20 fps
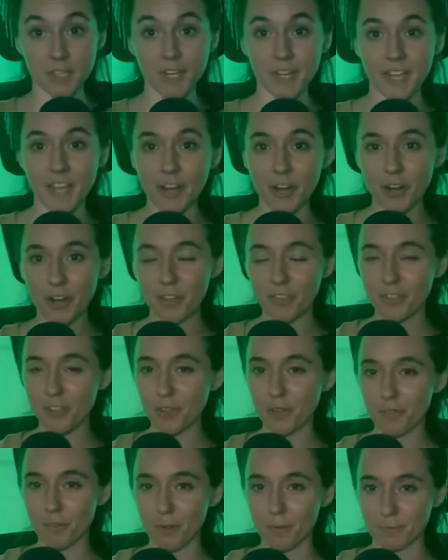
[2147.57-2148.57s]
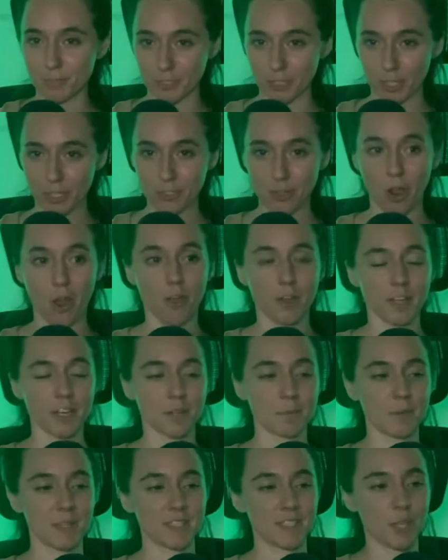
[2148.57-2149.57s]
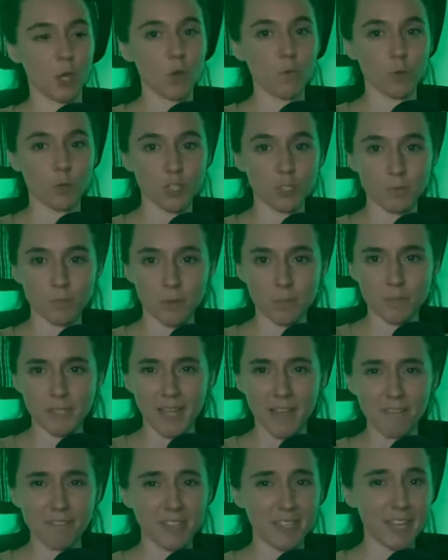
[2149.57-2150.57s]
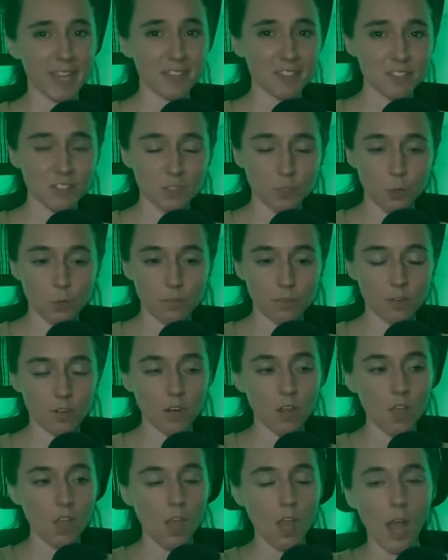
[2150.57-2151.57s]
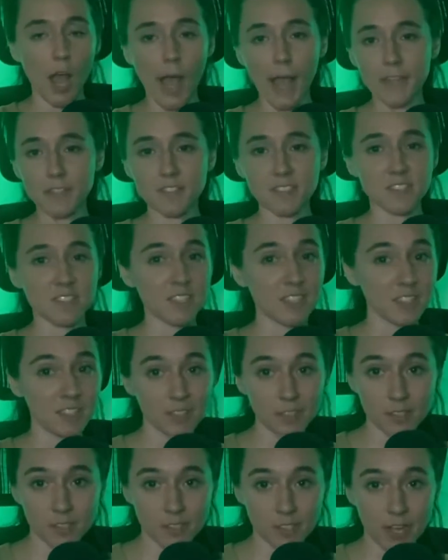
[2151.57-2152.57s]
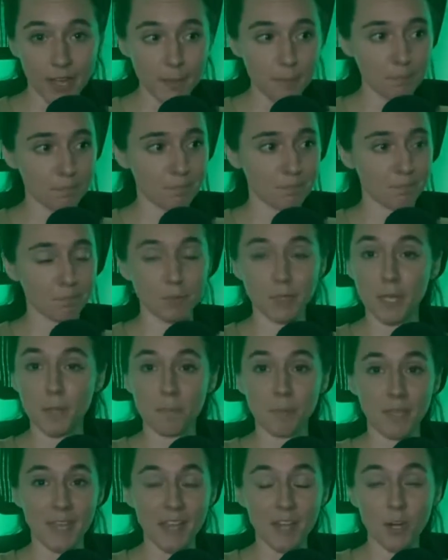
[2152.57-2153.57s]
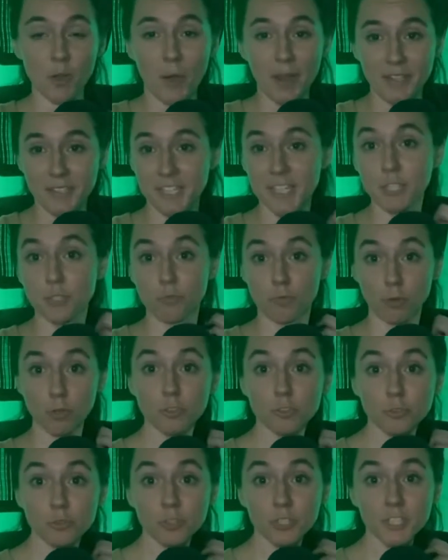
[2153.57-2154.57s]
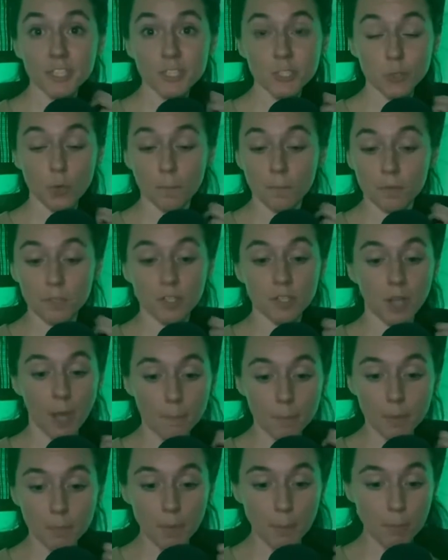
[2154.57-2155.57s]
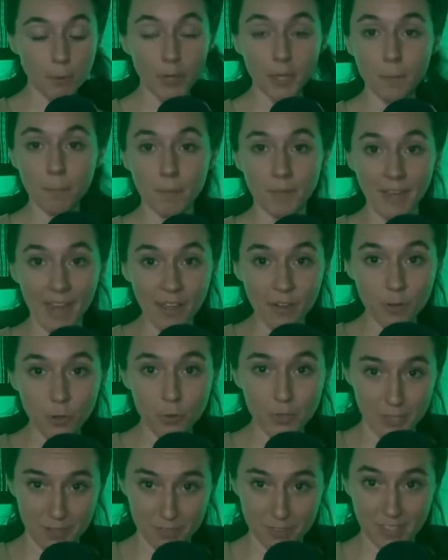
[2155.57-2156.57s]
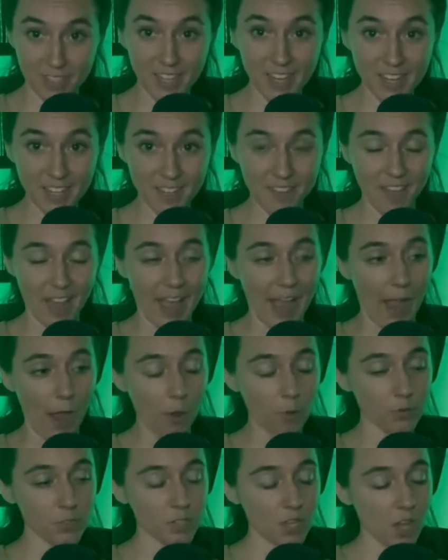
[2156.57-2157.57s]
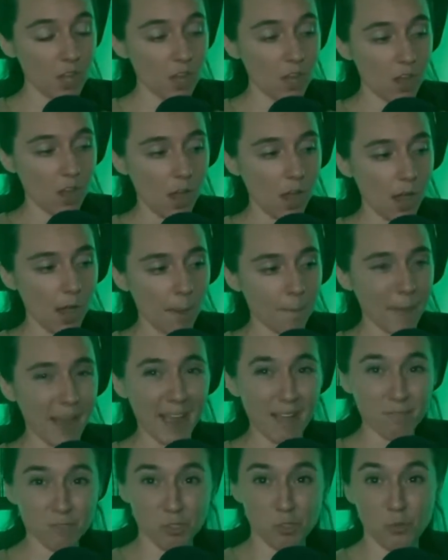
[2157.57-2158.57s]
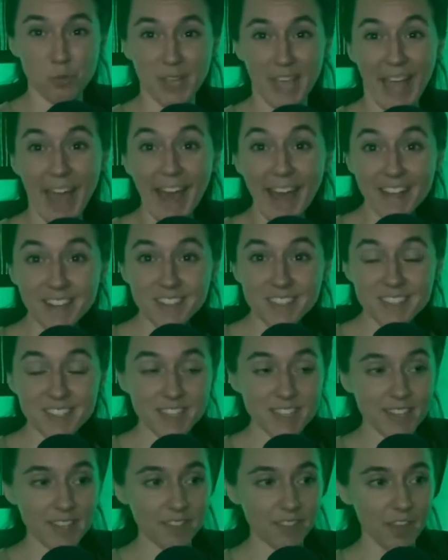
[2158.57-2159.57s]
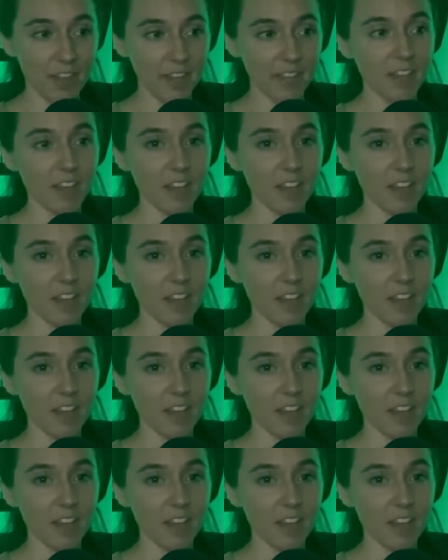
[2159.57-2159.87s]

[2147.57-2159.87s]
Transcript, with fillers: here in the living room, just like talking to myself, or sometimes I have guests over, I sing, I play piano, I teach virtually. So I'm going to be playing piano and singing in the house. I have two cats, and like